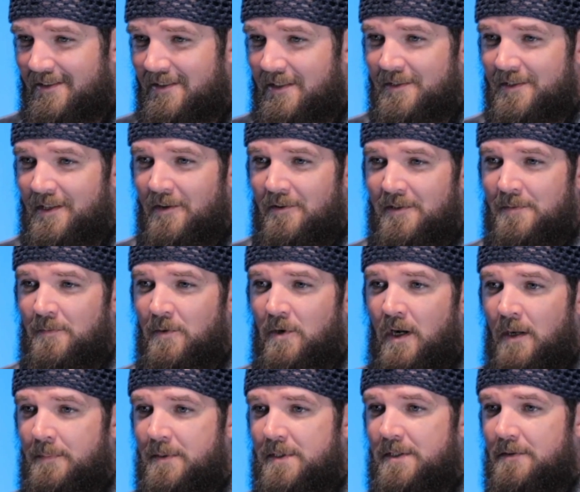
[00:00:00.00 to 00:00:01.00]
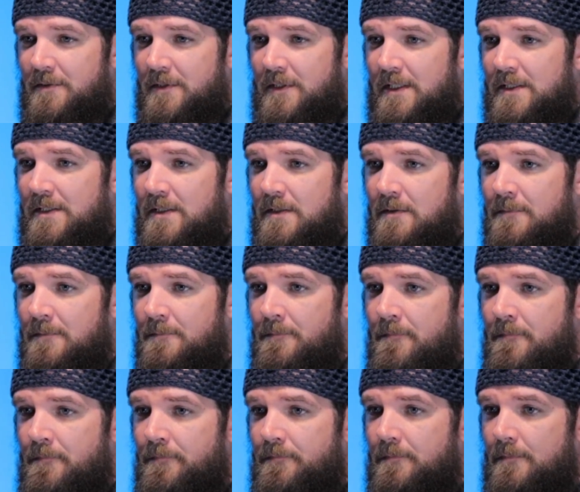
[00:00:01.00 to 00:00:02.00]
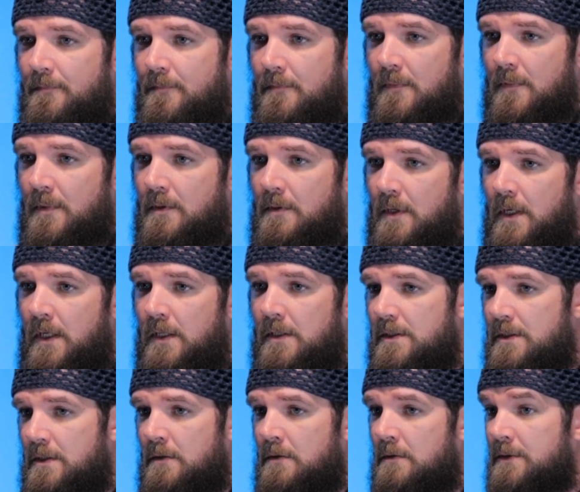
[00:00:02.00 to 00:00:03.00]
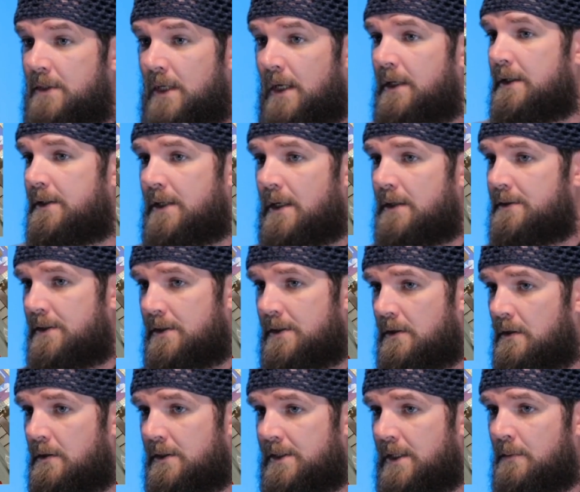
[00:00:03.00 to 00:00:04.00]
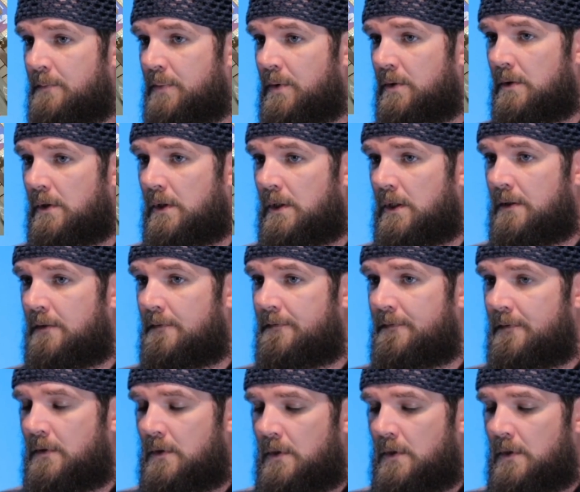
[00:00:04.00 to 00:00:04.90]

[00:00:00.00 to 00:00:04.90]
there's always more opportunities. Right? So, tiny towns is a good example of